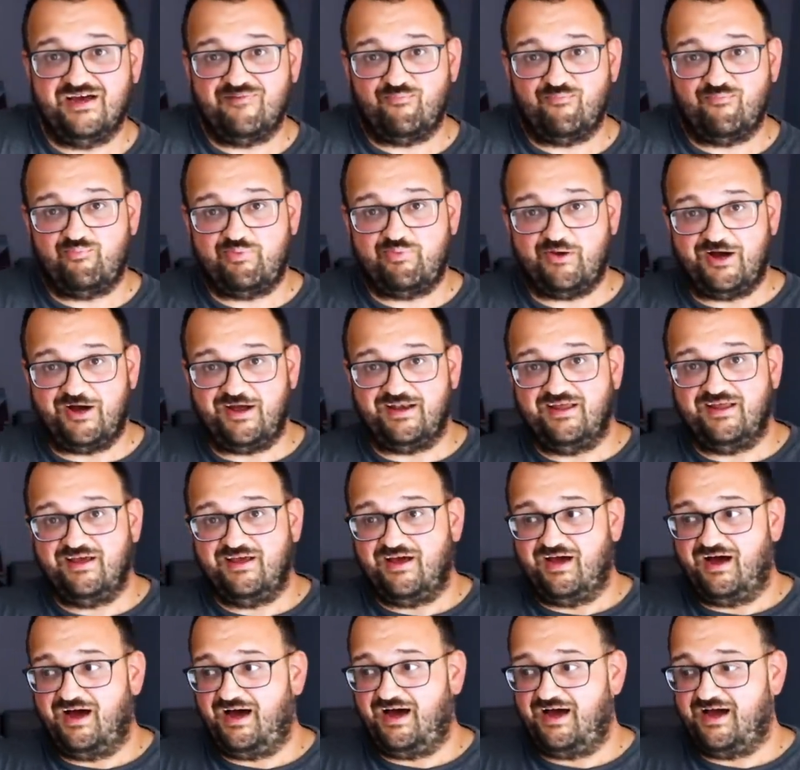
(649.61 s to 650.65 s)
but
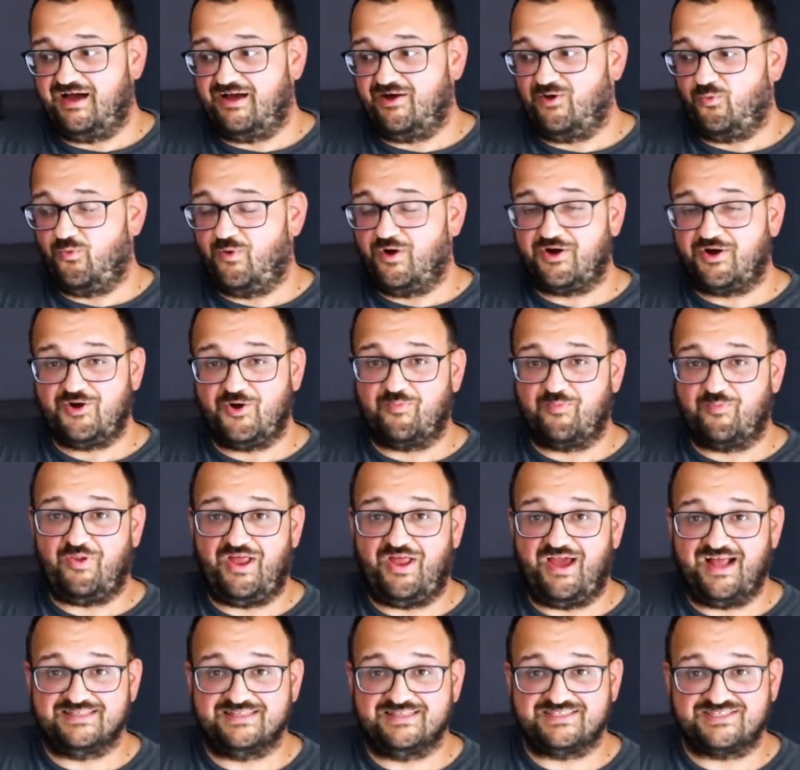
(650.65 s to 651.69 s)
what are your
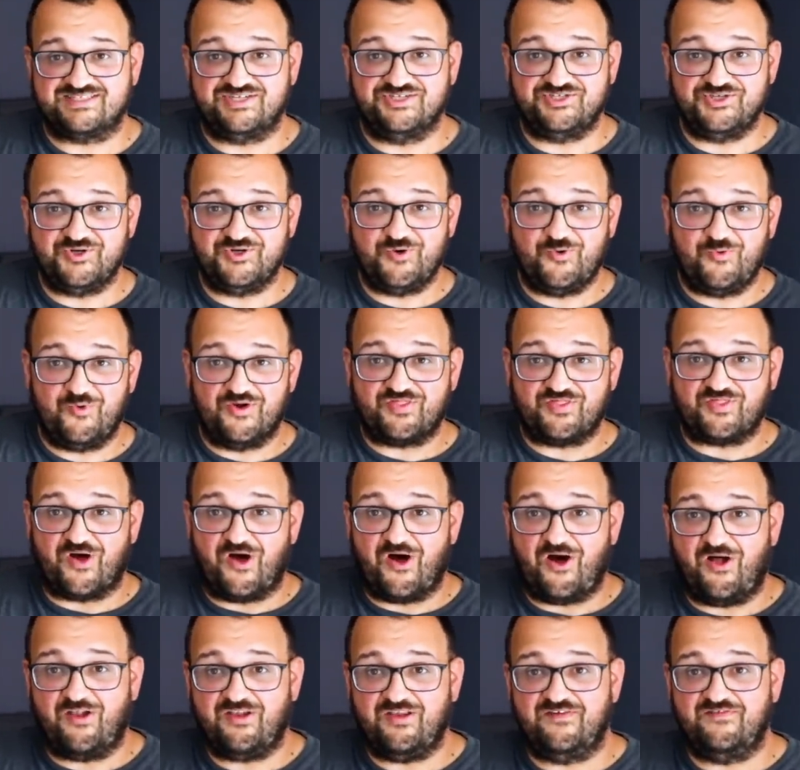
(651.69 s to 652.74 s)
plans to do with
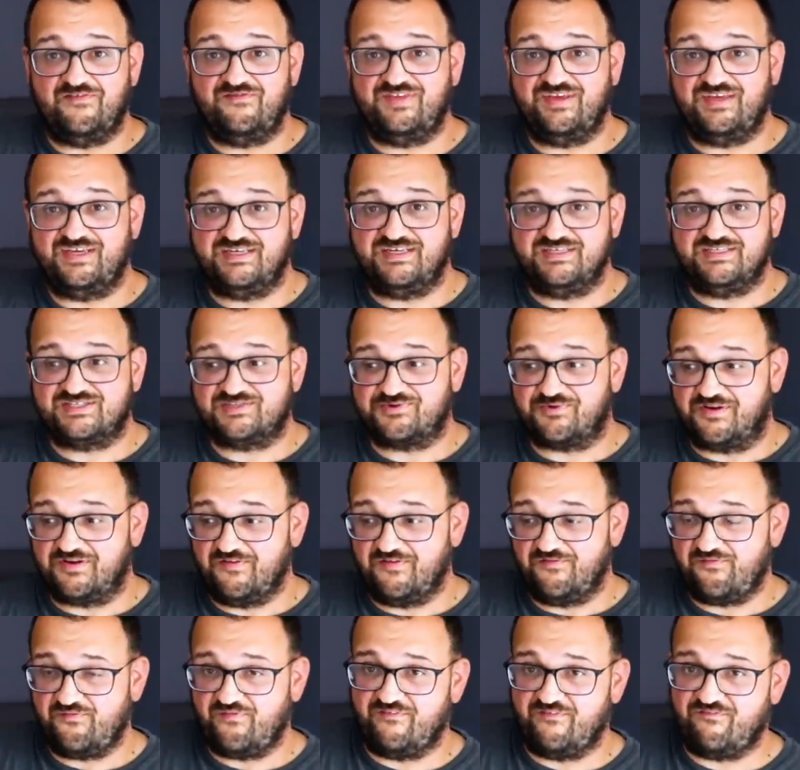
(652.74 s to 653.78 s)
all of these sort
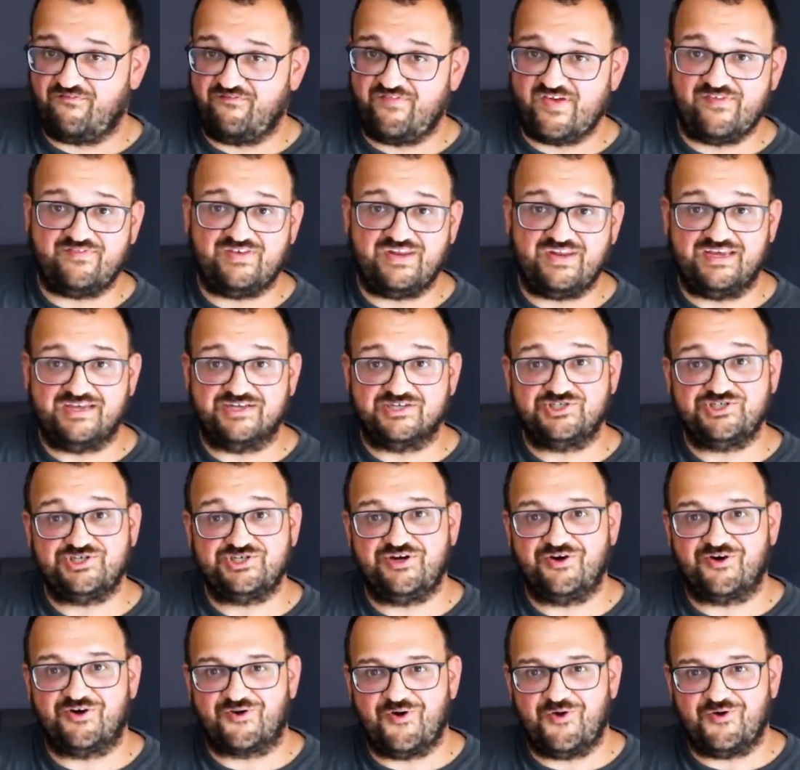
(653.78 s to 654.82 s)
of 50-ish
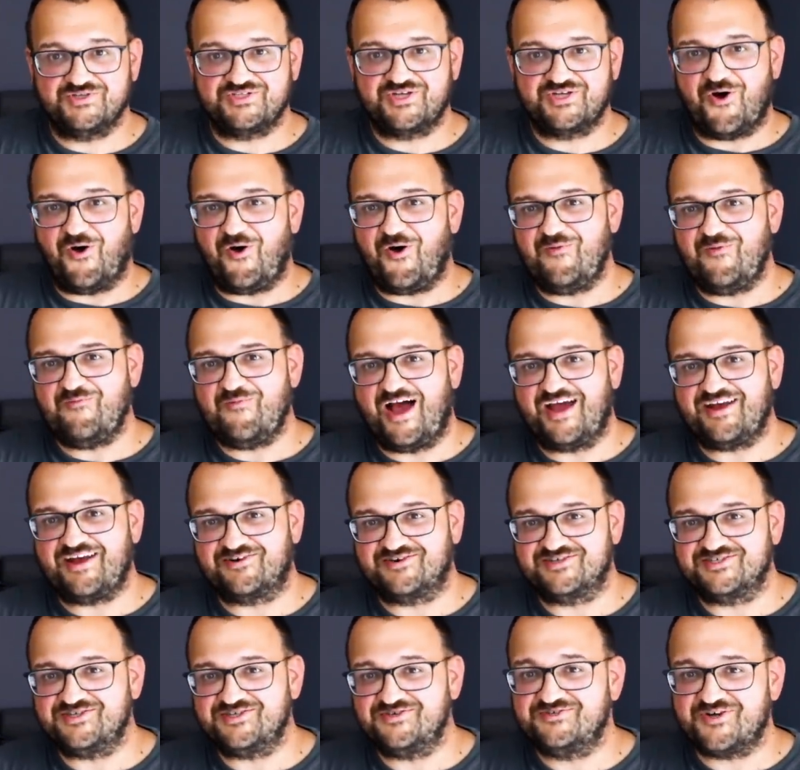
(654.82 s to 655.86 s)
year old coal
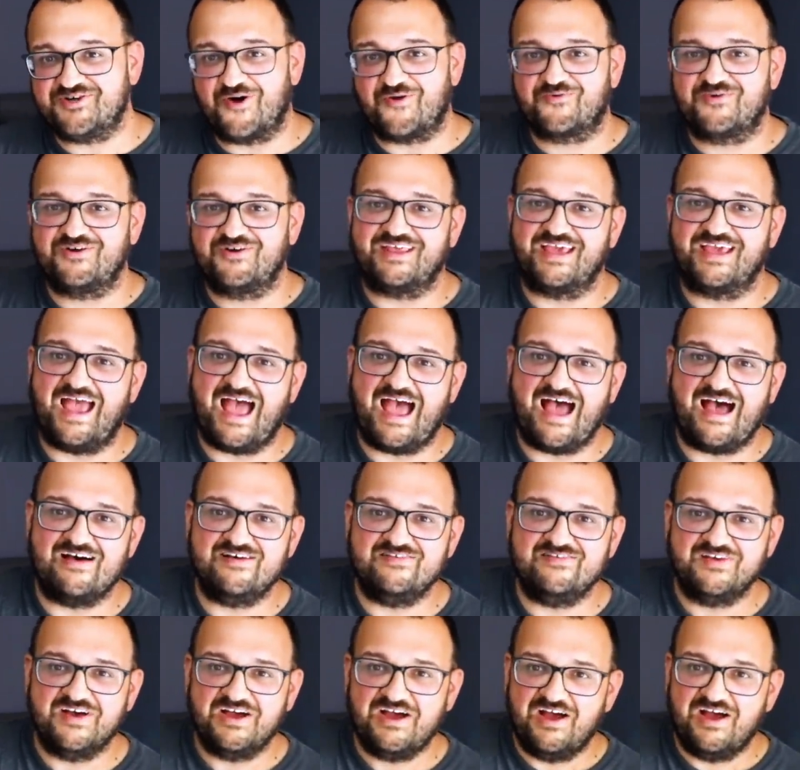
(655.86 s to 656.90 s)
miners who don't really
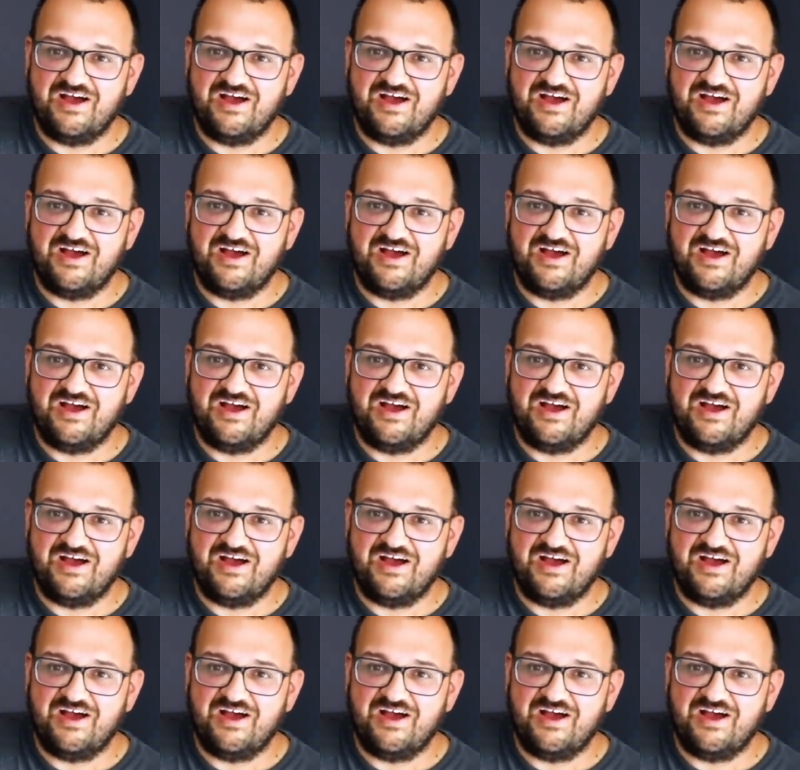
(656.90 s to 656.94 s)
have